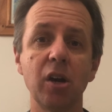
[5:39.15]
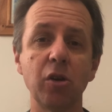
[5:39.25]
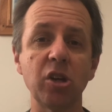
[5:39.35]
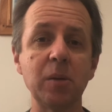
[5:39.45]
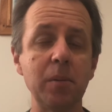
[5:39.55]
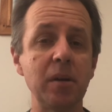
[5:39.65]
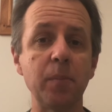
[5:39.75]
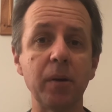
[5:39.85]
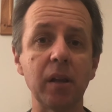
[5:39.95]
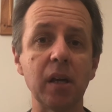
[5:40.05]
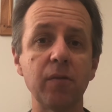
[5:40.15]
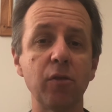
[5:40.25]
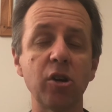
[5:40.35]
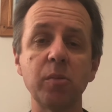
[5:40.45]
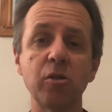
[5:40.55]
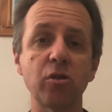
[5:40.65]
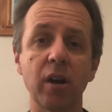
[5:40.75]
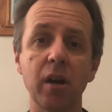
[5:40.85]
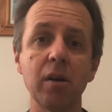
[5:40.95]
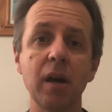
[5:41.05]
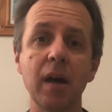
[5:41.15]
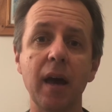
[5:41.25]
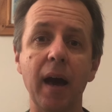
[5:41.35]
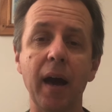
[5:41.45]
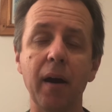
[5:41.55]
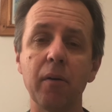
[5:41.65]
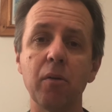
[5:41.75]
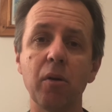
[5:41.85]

not to be manipulative, not to be trying to